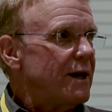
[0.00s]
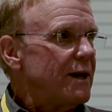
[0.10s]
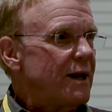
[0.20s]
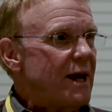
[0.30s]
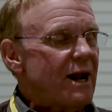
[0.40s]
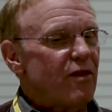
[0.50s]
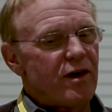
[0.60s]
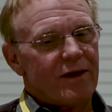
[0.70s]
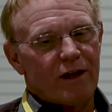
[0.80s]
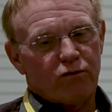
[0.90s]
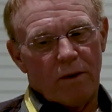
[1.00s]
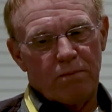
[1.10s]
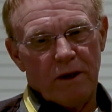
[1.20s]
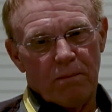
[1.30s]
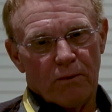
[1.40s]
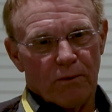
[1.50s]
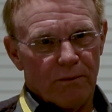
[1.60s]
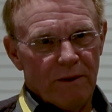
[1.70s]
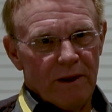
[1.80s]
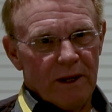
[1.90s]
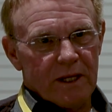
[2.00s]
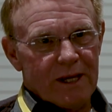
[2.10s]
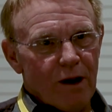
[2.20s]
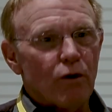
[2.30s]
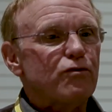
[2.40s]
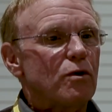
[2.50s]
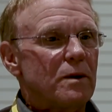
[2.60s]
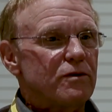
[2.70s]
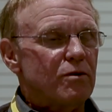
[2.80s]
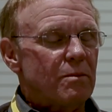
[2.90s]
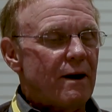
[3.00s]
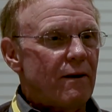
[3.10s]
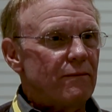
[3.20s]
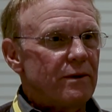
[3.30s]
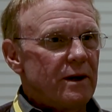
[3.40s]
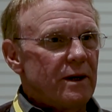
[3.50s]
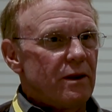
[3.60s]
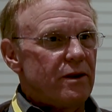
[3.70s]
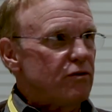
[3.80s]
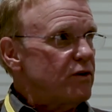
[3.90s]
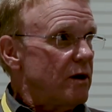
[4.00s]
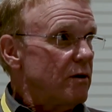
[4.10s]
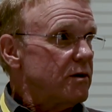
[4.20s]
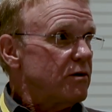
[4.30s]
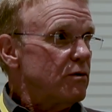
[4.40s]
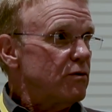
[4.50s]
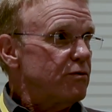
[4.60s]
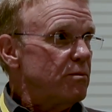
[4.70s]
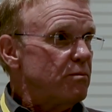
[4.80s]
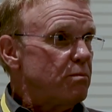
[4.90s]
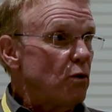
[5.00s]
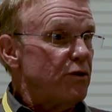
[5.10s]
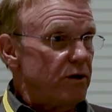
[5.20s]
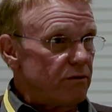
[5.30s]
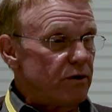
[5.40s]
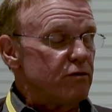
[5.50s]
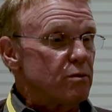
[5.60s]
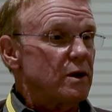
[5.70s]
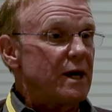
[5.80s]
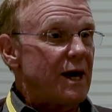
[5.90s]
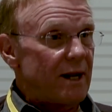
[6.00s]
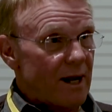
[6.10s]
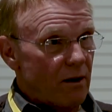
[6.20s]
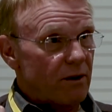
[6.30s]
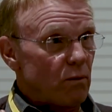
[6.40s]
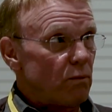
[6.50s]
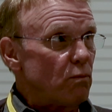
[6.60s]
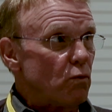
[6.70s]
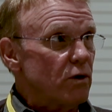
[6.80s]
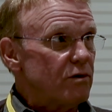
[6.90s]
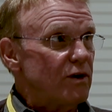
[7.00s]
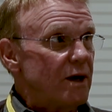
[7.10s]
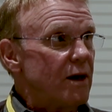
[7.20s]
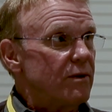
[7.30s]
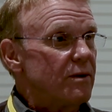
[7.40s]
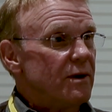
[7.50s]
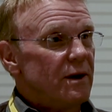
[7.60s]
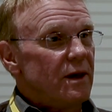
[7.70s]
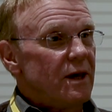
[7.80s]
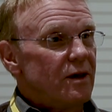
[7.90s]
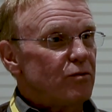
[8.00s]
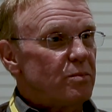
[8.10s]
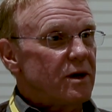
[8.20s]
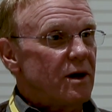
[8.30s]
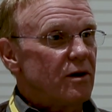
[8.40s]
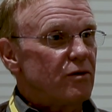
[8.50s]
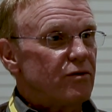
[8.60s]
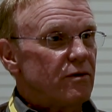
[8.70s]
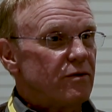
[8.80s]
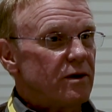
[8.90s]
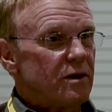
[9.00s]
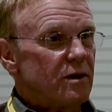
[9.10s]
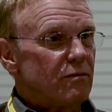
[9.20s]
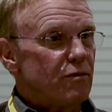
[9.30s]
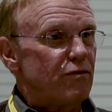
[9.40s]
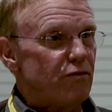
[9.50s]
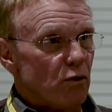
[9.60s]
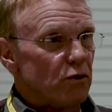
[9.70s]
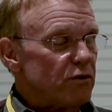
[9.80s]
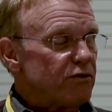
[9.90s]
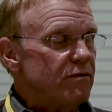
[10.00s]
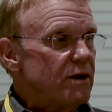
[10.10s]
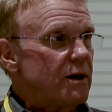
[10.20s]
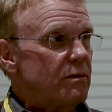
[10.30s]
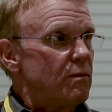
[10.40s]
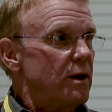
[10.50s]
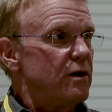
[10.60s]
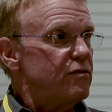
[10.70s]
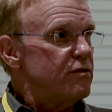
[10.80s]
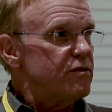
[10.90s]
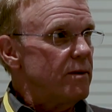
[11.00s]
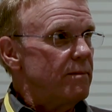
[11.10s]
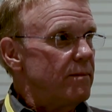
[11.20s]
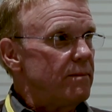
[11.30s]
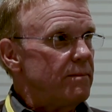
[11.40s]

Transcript: And mm-hmm. and I think that's why people care so much about these characters, both individually and how they work together, mm-hmm. is because of the fullness of that relationship.